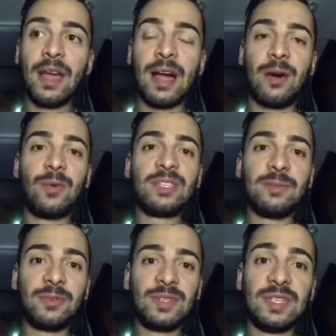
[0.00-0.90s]
I was a
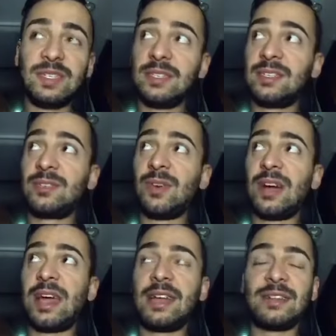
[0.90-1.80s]
bolsista, so I
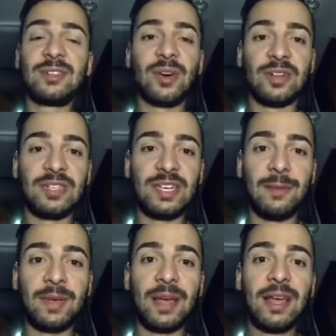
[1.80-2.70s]
had a
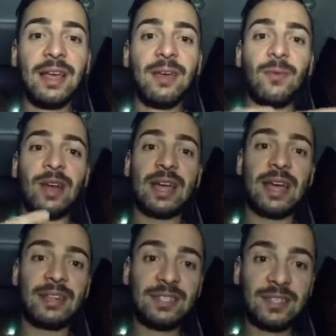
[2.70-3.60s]
scholarship. What I
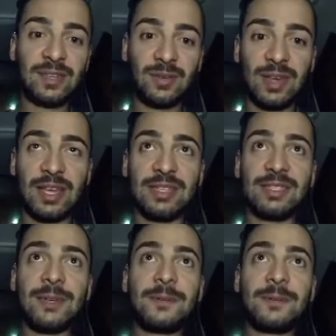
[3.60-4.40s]
had to do is,